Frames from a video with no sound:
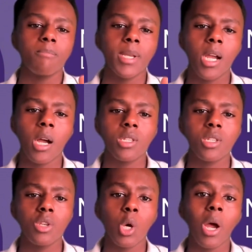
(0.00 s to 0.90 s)
because
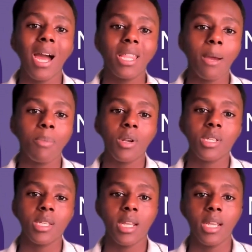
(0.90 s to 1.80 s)
you know how that
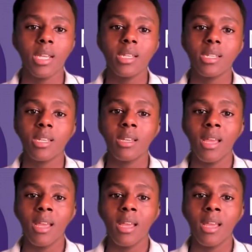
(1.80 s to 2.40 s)
person is,